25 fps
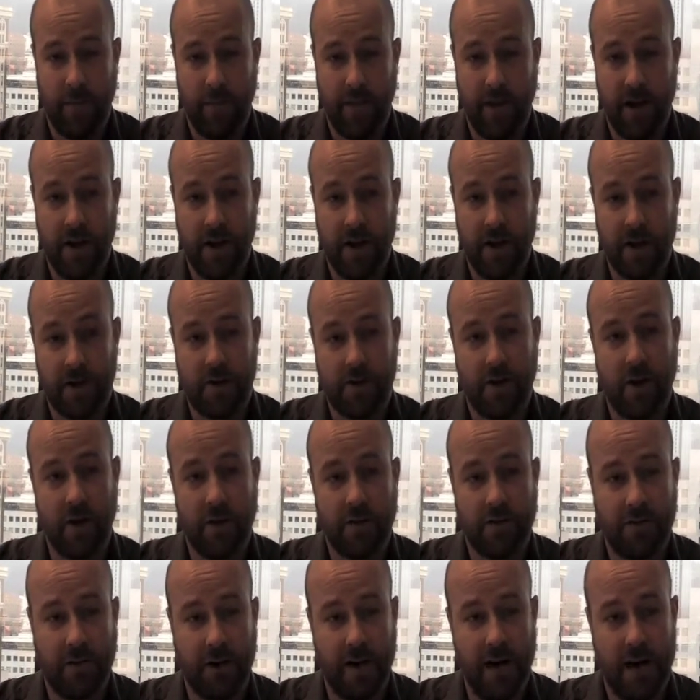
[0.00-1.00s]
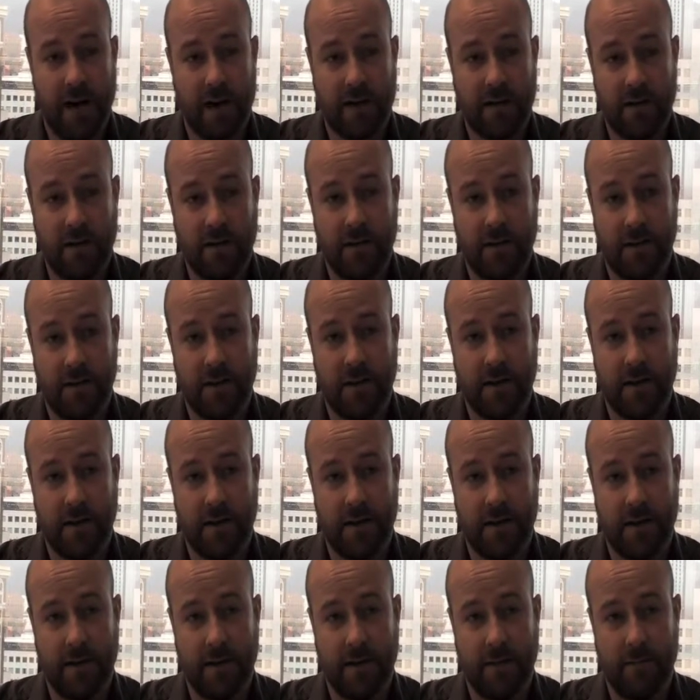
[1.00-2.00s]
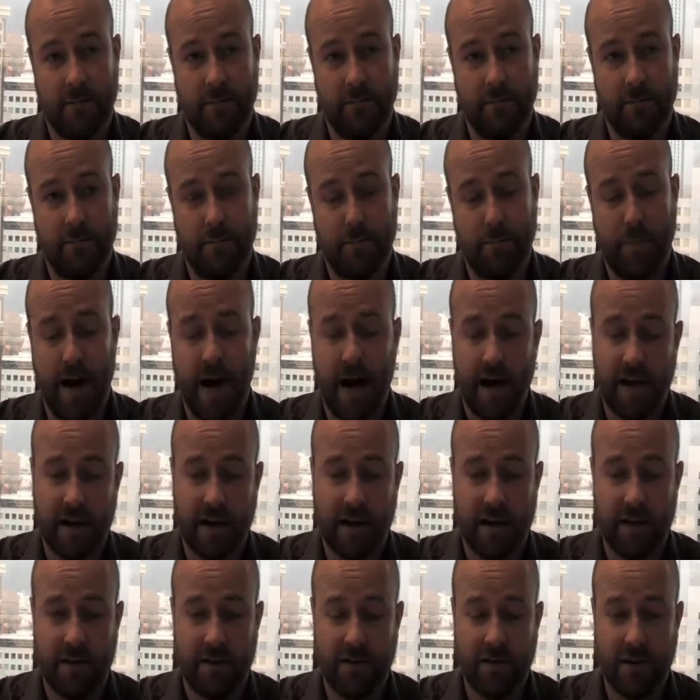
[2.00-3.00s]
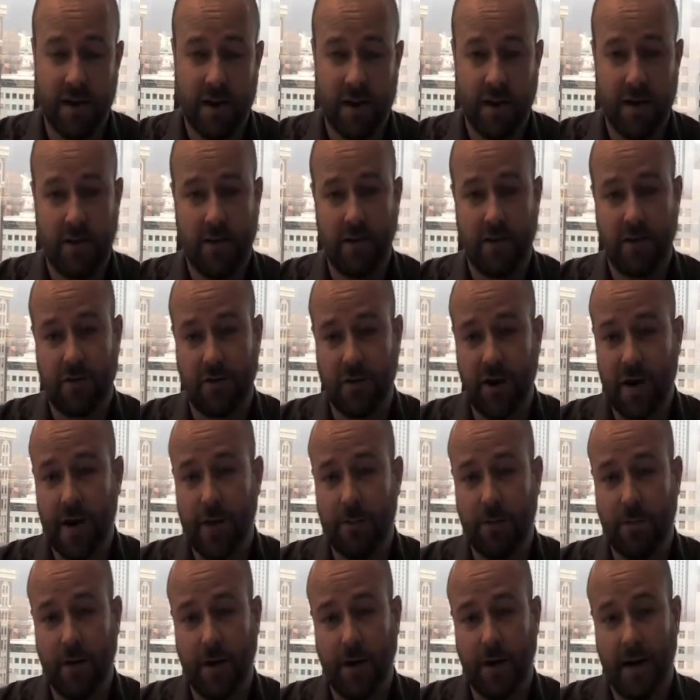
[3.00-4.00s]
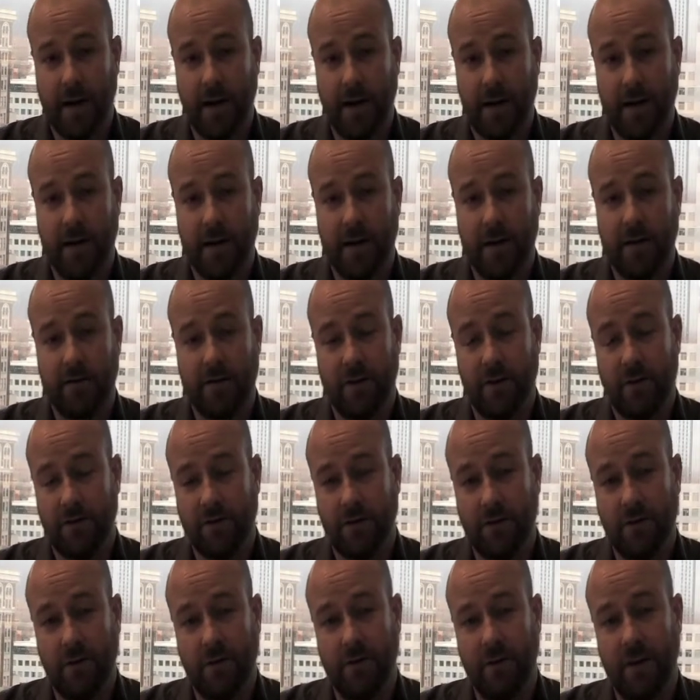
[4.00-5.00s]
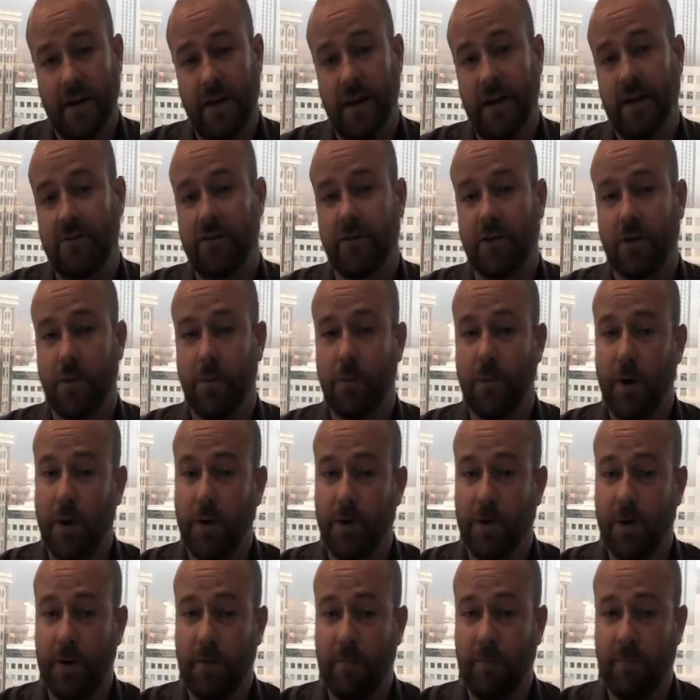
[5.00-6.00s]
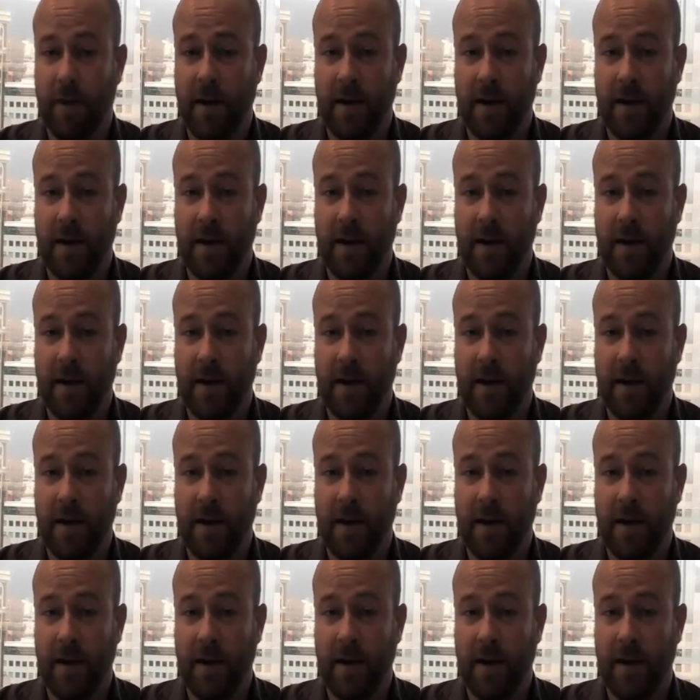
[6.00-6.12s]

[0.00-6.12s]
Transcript: In our contract package, the training plan is also the financial component.